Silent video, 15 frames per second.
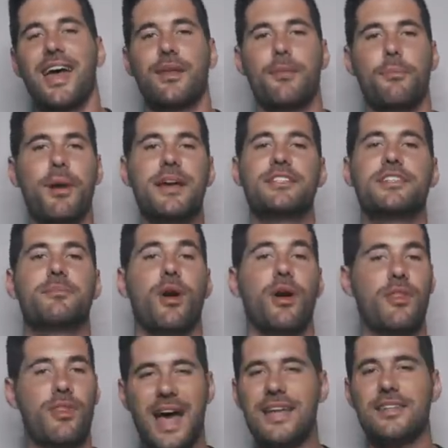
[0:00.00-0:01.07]
and based
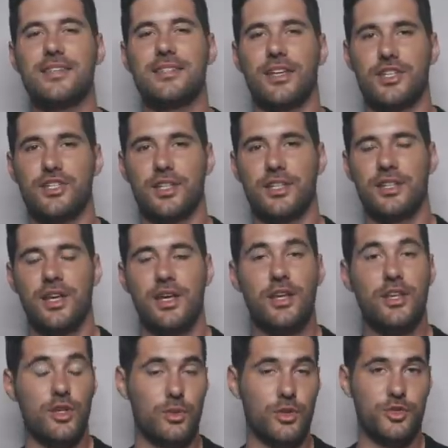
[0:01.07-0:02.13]
upon that decision,
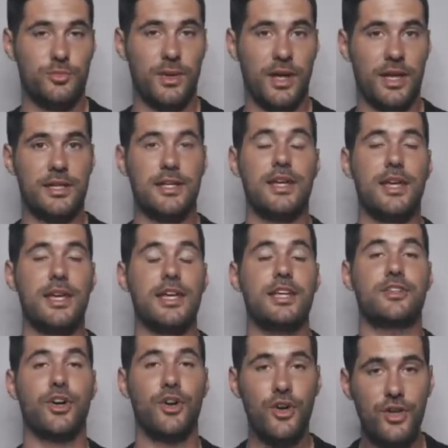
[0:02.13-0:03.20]
you will spend
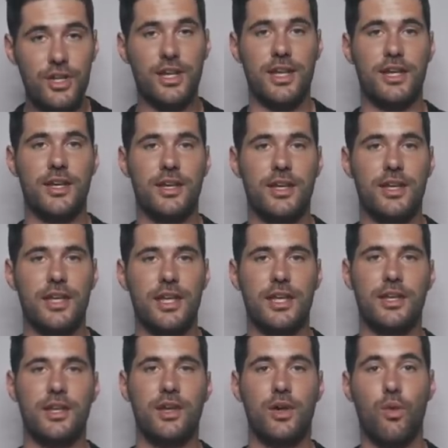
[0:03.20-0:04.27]
eternity
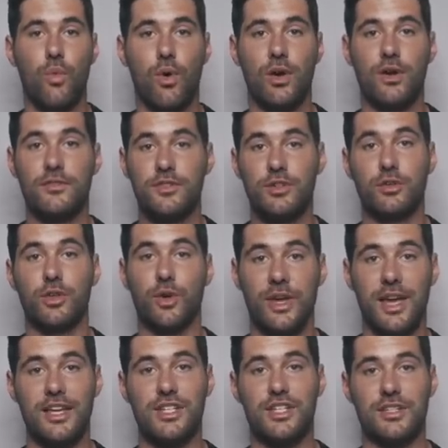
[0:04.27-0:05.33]
in one of two
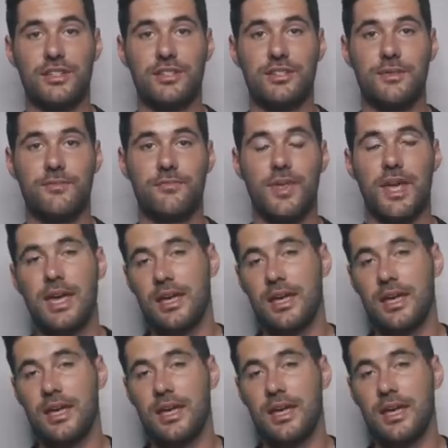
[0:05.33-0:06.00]
locations,